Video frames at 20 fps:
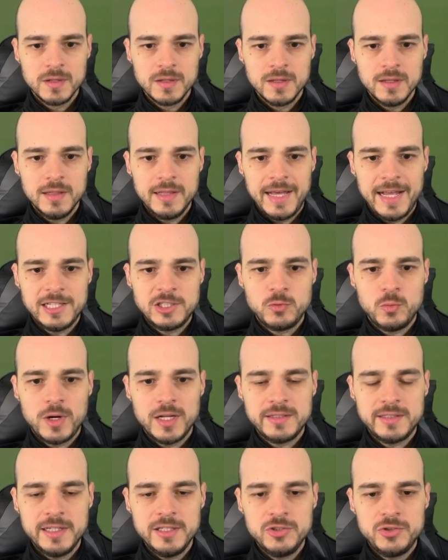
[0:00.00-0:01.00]
That's
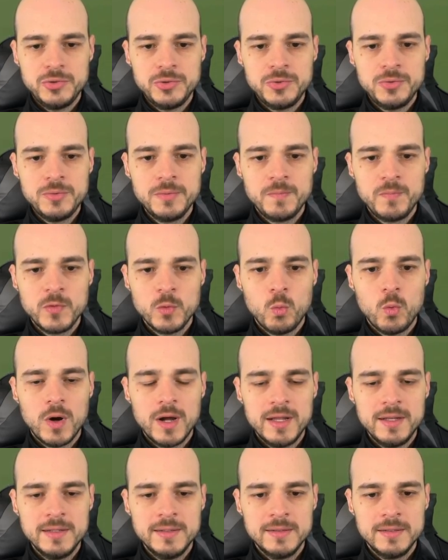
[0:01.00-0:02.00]
what they do.
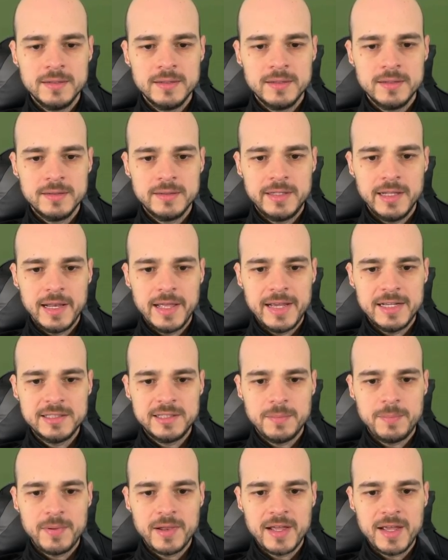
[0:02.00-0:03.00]
One delays
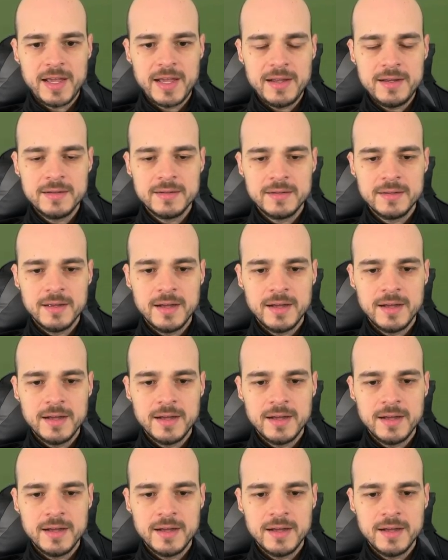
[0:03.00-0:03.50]
the play,